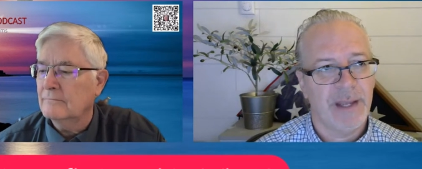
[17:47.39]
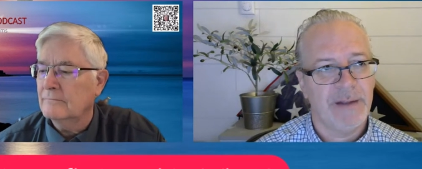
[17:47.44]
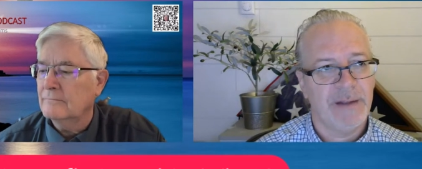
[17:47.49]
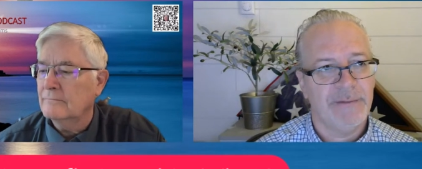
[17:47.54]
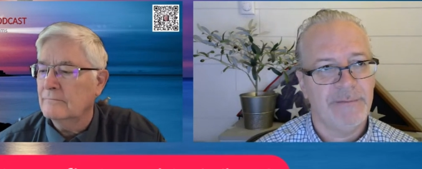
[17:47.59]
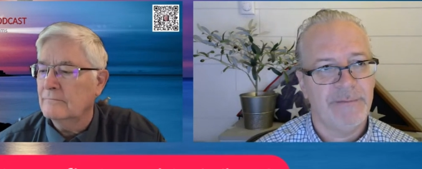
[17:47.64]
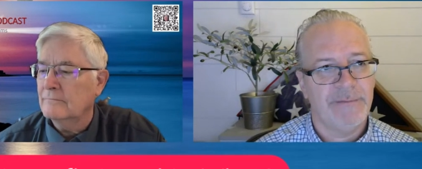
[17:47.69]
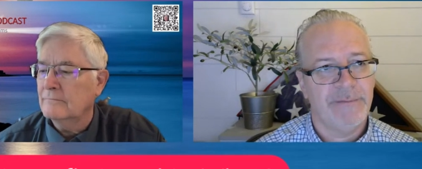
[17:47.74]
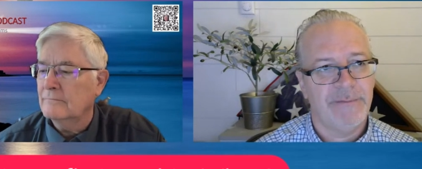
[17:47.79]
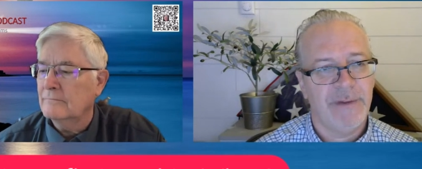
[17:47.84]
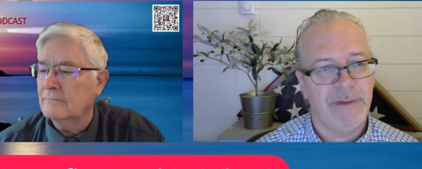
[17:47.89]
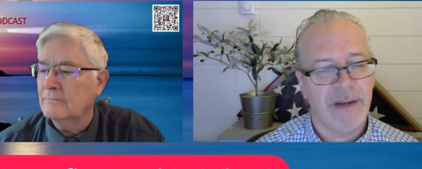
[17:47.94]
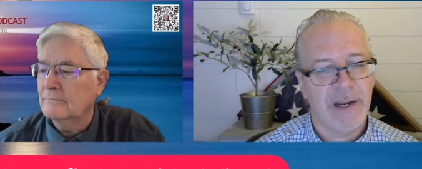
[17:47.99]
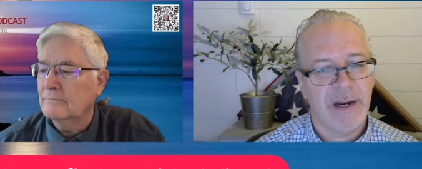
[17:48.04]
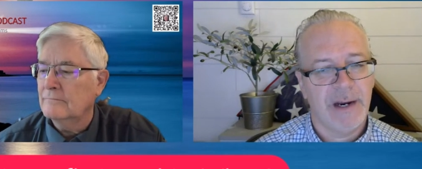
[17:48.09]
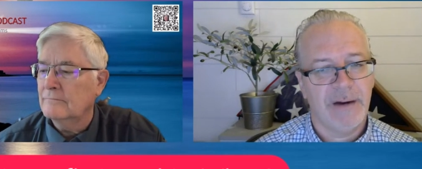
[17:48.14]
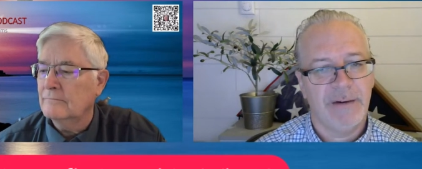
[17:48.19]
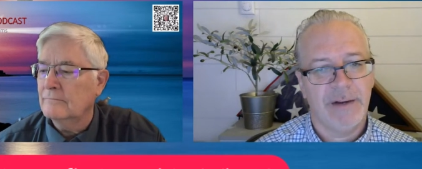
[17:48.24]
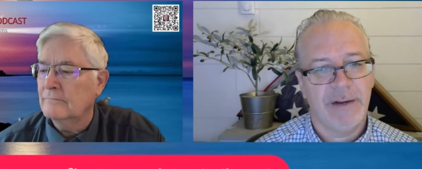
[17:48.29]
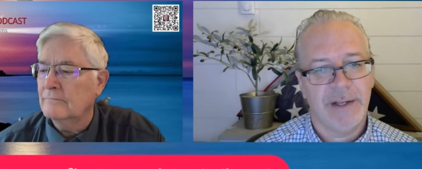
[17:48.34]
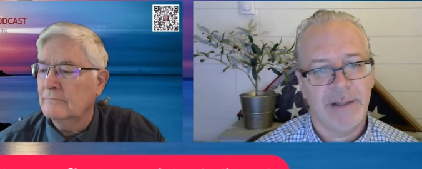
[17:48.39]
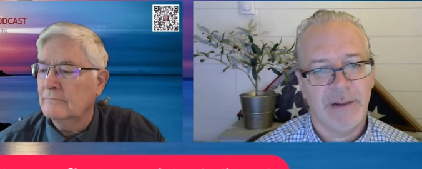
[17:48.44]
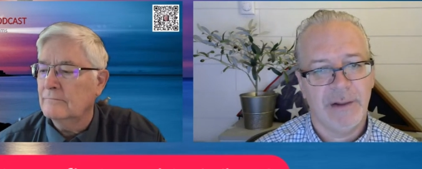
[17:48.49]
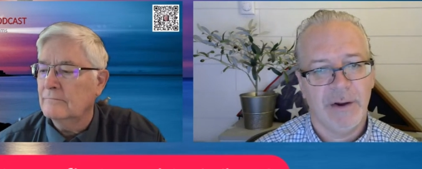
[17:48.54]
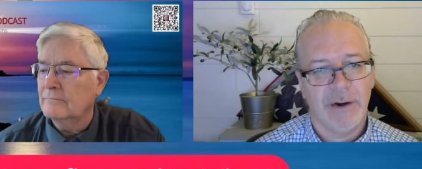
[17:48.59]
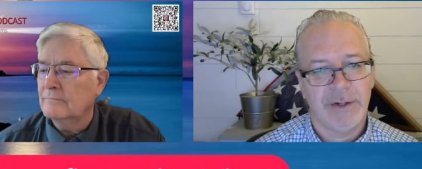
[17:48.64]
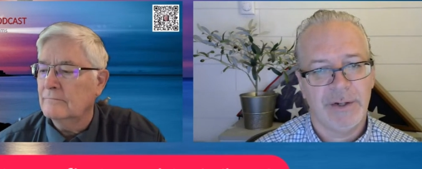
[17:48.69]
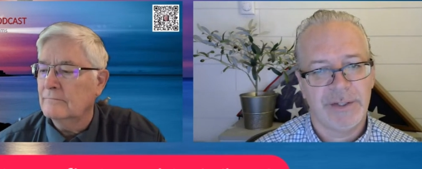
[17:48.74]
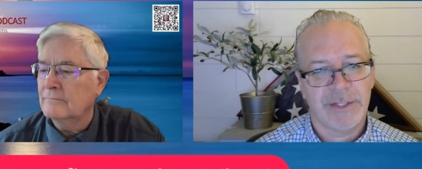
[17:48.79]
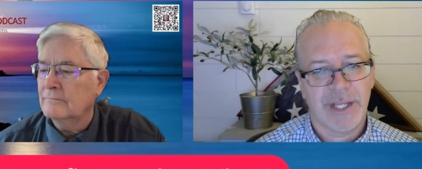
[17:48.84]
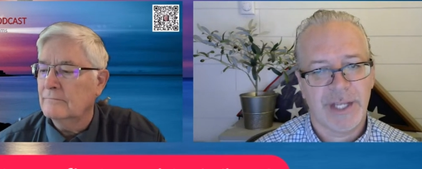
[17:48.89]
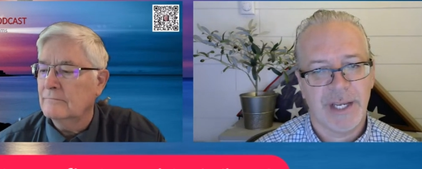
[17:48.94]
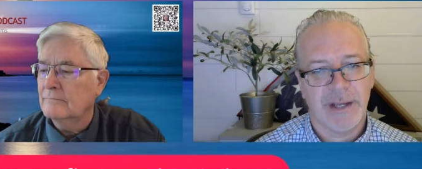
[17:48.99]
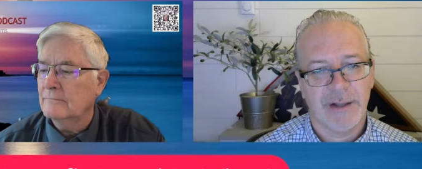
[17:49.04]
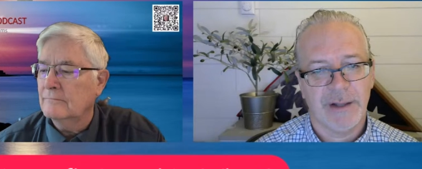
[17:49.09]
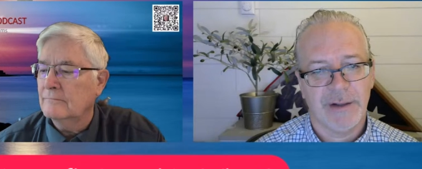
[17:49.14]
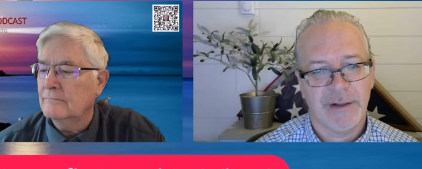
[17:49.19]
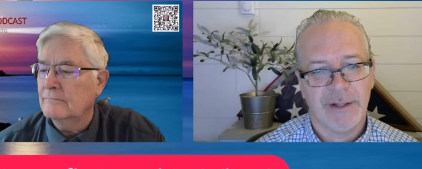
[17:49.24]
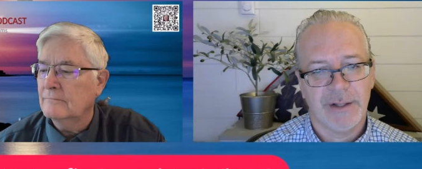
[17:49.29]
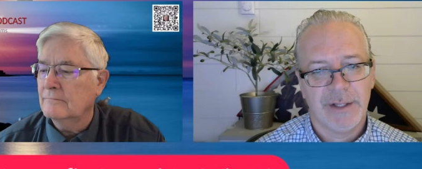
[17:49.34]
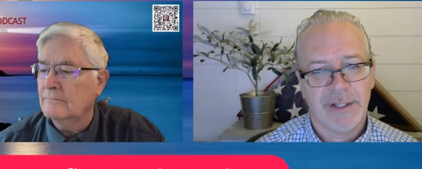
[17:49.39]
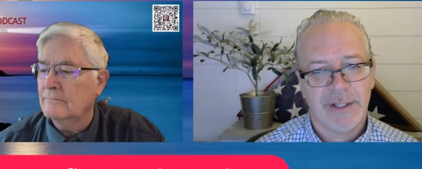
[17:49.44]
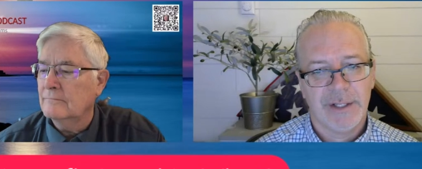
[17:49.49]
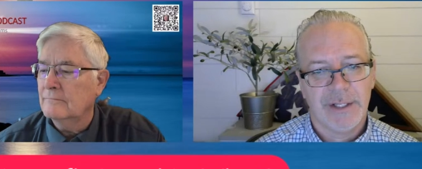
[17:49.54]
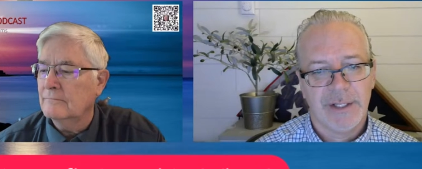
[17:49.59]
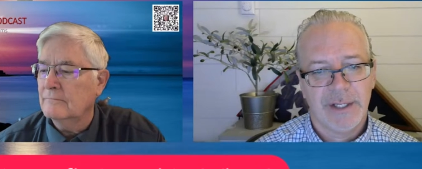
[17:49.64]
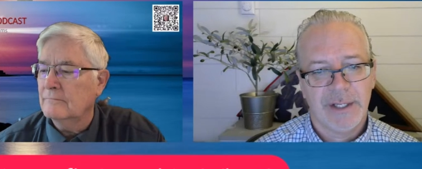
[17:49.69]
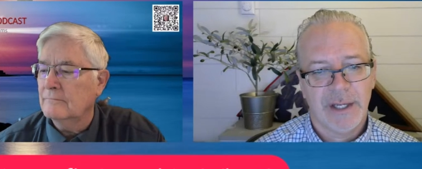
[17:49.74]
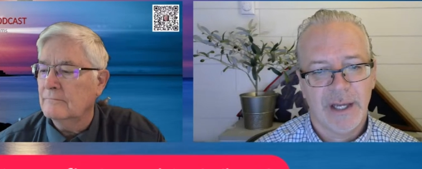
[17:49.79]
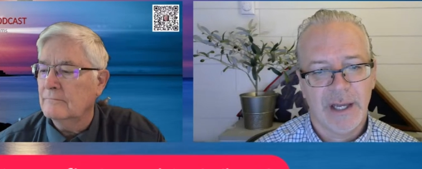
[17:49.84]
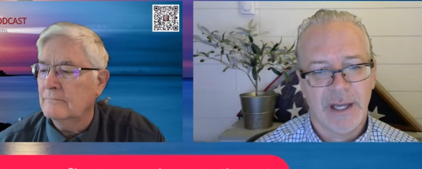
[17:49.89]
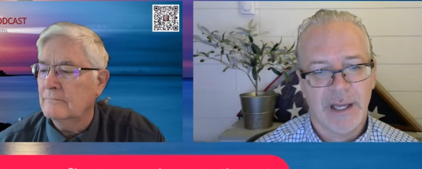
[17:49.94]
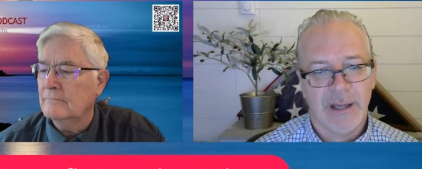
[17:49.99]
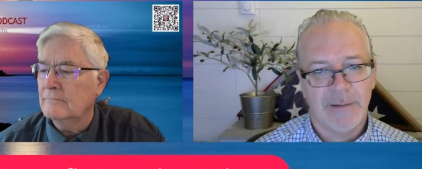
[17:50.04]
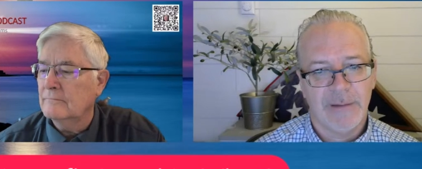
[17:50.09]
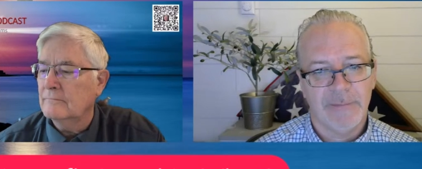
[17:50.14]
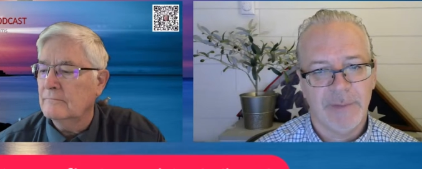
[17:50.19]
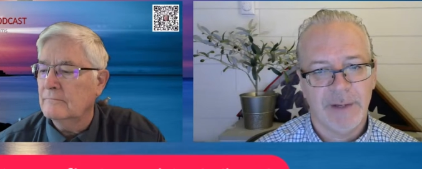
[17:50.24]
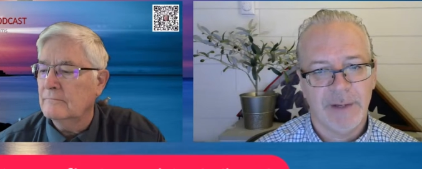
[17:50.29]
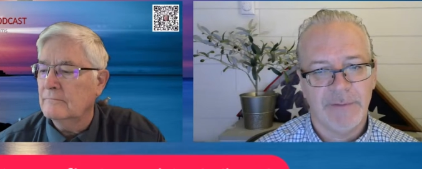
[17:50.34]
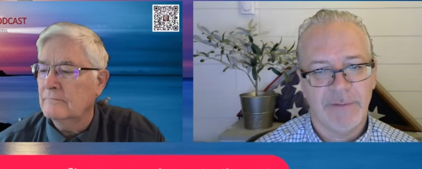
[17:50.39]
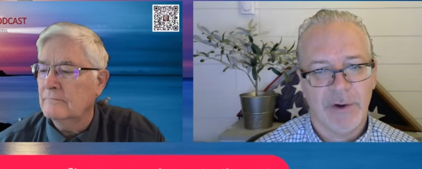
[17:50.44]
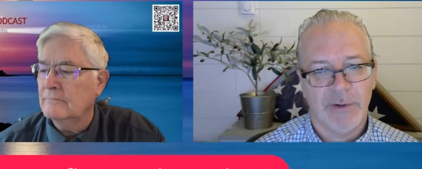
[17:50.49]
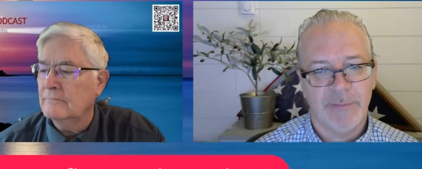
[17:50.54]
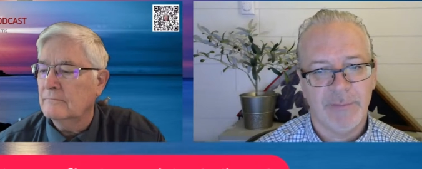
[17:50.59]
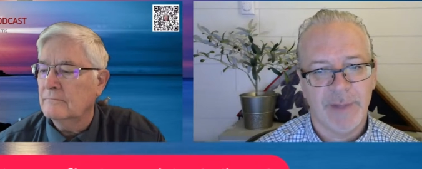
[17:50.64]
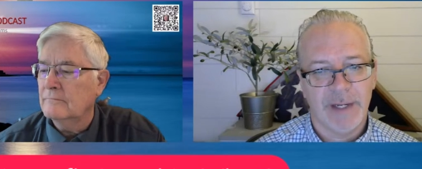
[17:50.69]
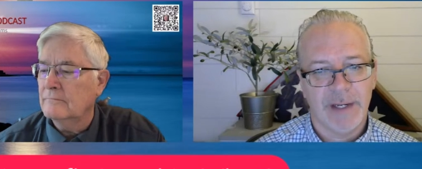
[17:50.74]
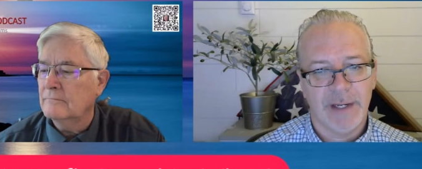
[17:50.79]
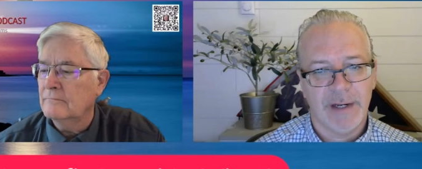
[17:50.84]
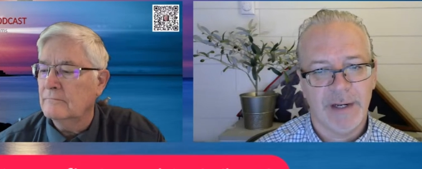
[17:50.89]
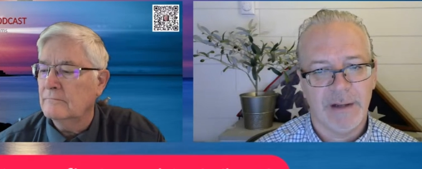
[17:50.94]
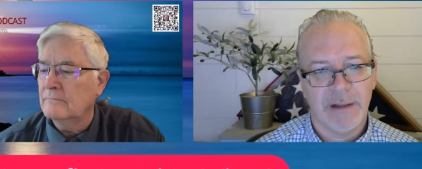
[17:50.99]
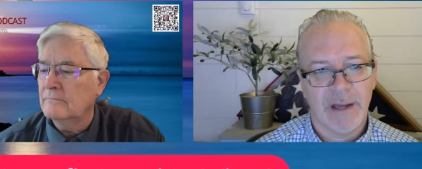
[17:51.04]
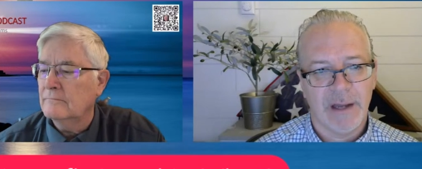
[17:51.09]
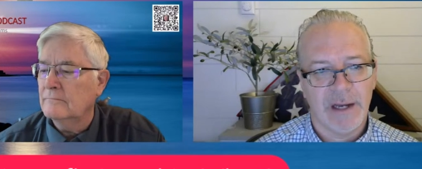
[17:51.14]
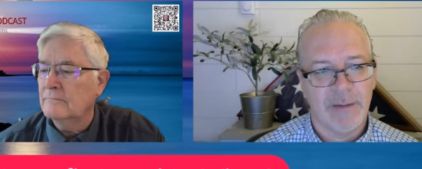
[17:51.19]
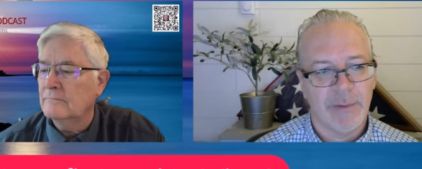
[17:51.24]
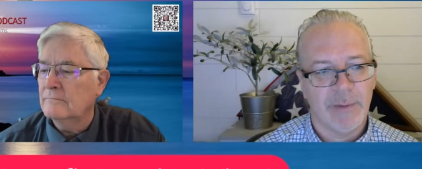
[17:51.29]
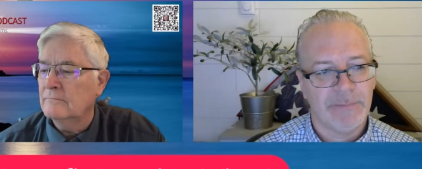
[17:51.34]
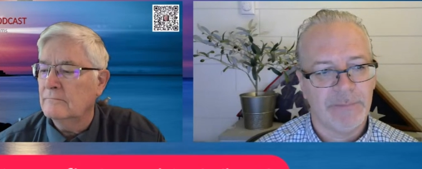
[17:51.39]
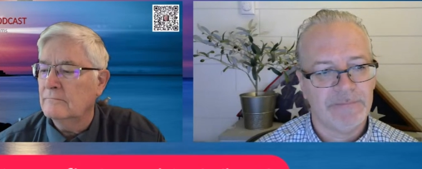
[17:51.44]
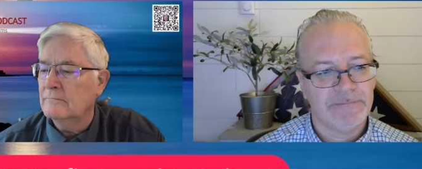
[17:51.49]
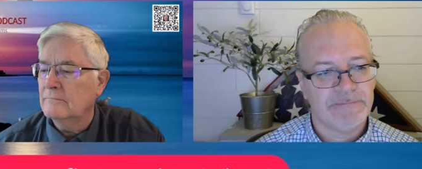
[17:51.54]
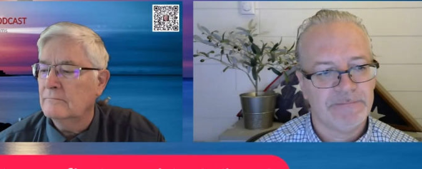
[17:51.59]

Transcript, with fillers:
Speaker 1: a very large scale um, involvement in Alignable.